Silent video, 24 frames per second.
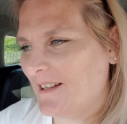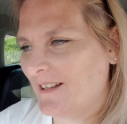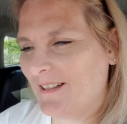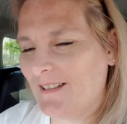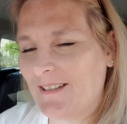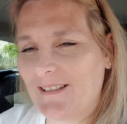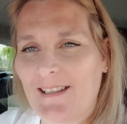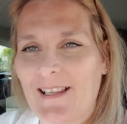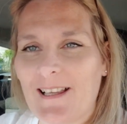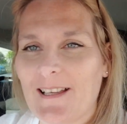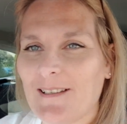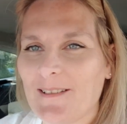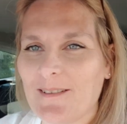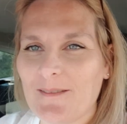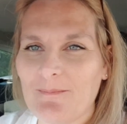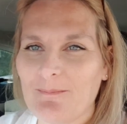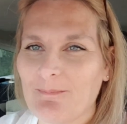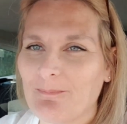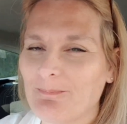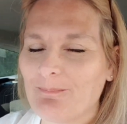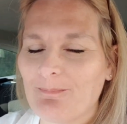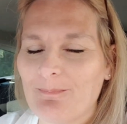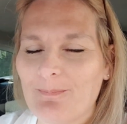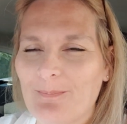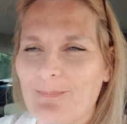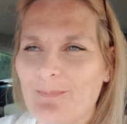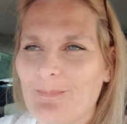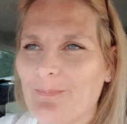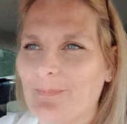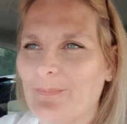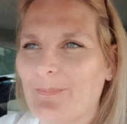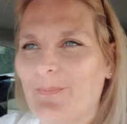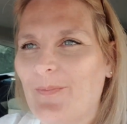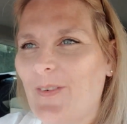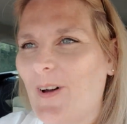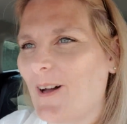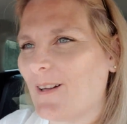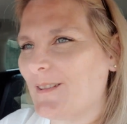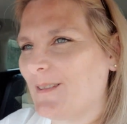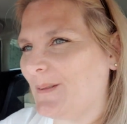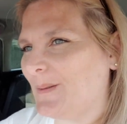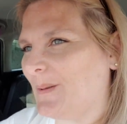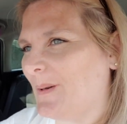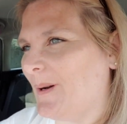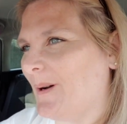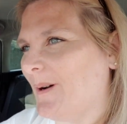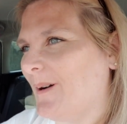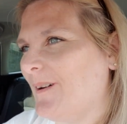It's like far too
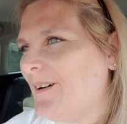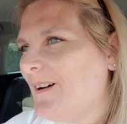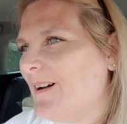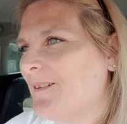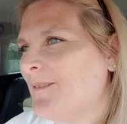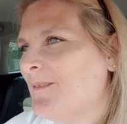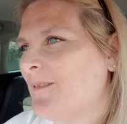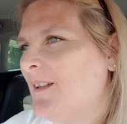hot.